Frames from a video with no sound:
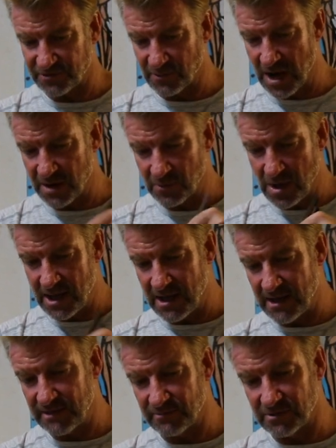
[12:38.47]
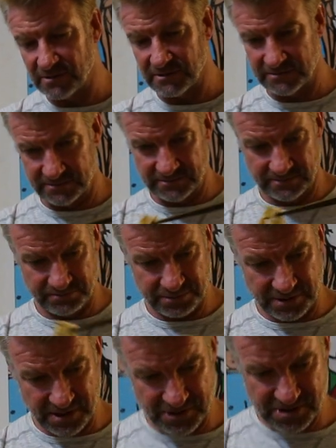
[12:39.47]
as round one, we'll
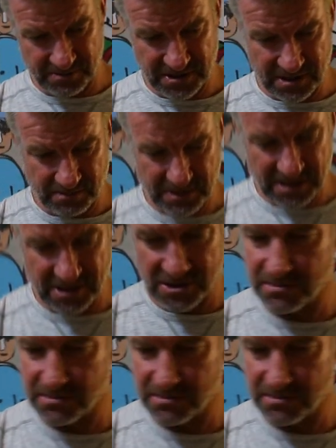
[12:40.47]
put in some of the bean